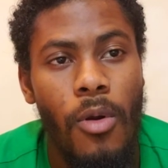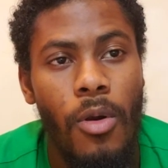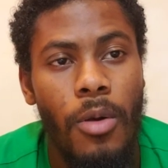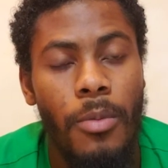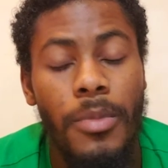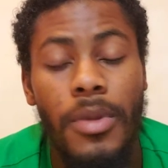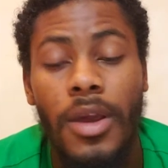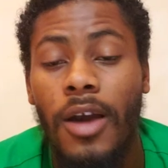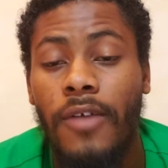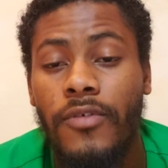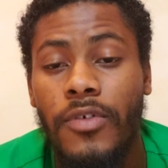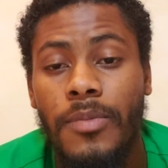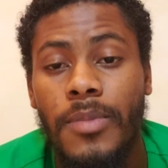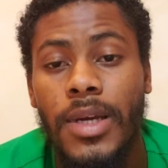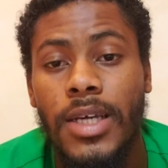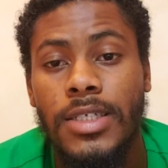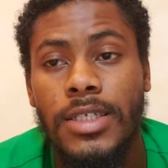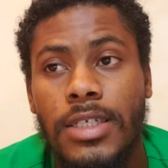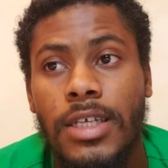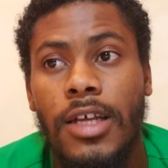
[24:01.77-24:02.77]
on behalf of
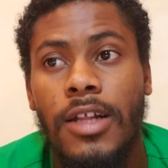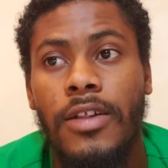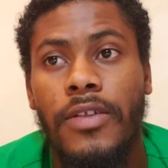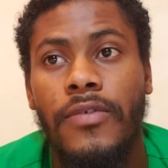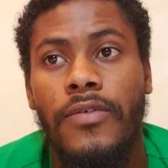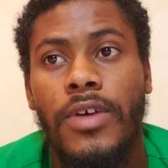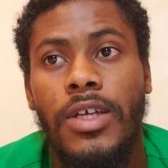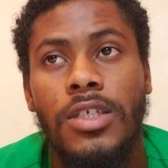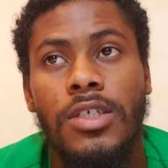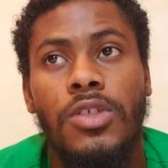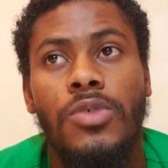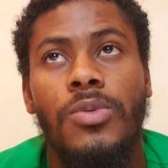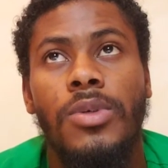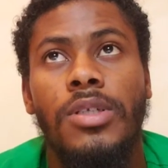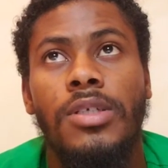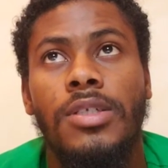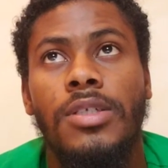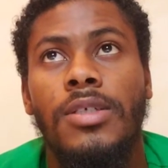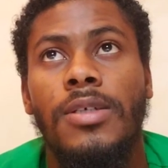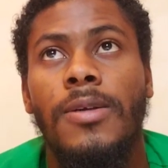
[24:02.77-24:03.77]
myself, I just want
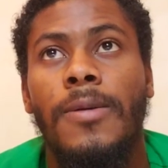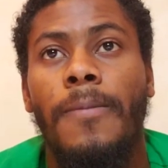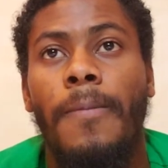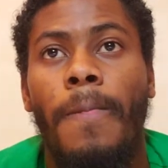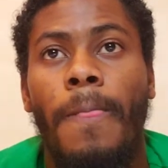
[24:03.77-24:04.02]
to say